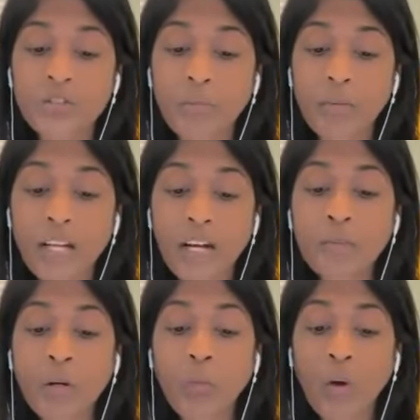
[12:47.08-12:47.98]
So
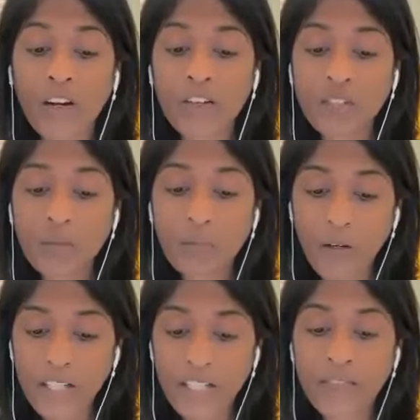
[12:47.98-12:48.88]
become aware of your
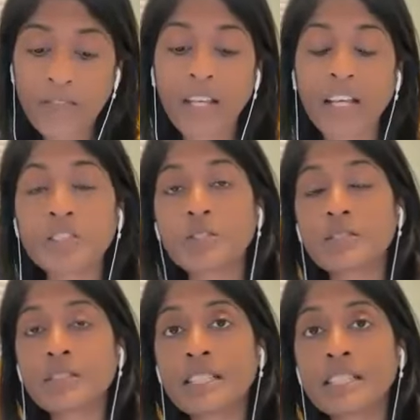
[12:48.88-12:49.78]
body, and do
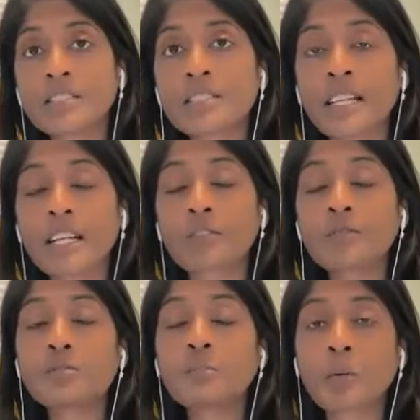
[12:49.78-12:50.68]
you need to take a
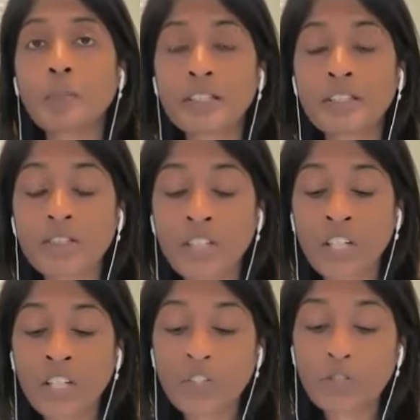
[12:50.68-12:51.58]
few moments
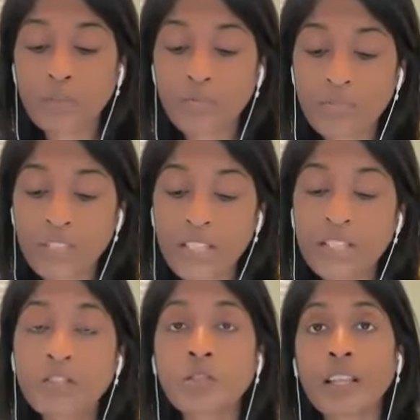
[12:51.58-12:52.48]
to
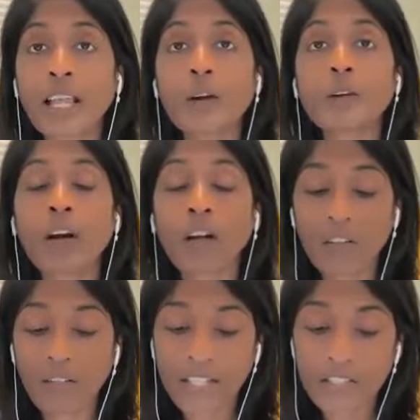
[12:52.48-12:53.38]
breathe to allow your
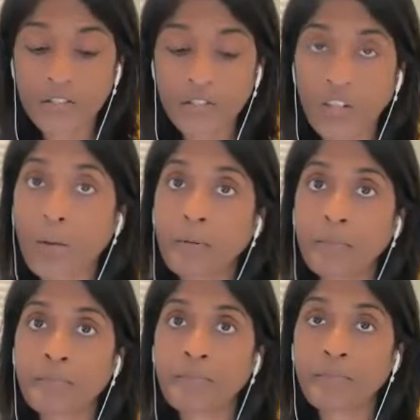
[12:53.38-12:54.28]
heart rate to drop?
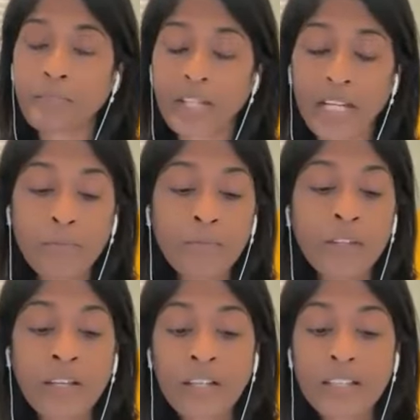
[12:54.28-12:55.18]
Okay.
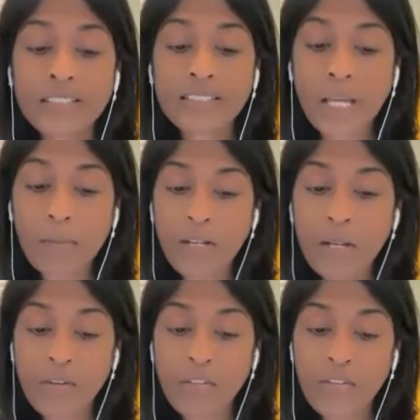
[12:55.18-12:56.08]
Step
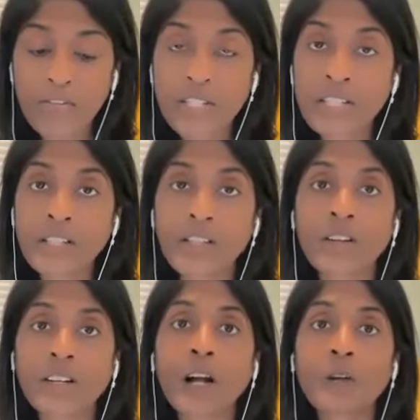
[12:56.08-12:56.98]
number three
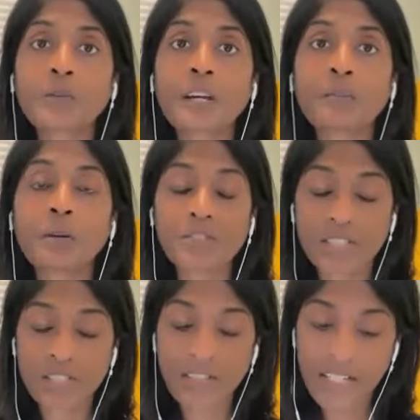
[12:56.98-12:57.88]
on how do I
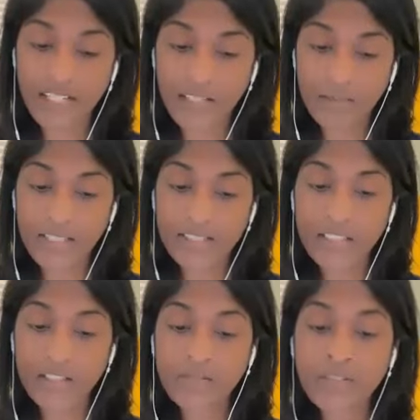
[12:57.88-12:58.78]
emotionally regulate
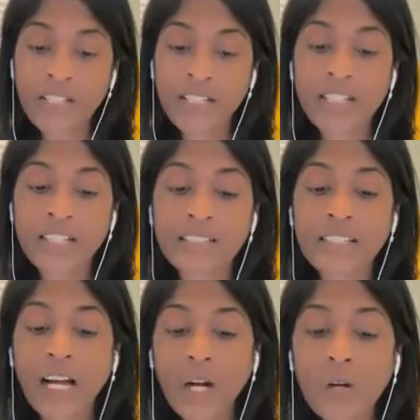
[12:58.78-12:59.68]
myself is,
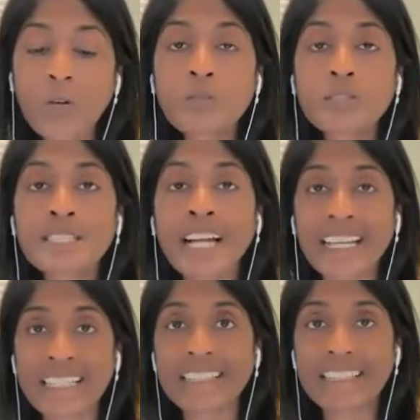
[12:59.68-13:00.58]
how
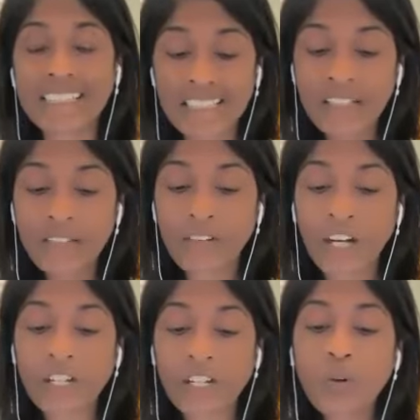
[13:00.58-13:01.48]
tightly
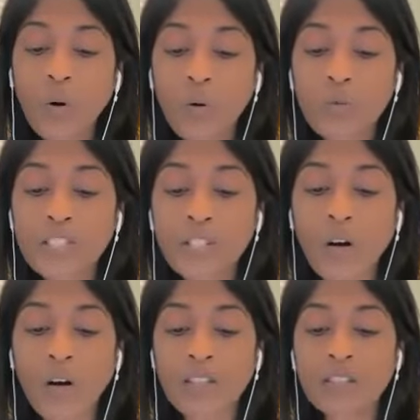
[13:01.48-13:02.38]
are you holding
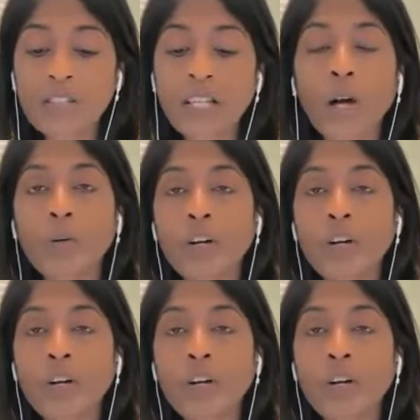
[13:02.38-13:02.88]
on to the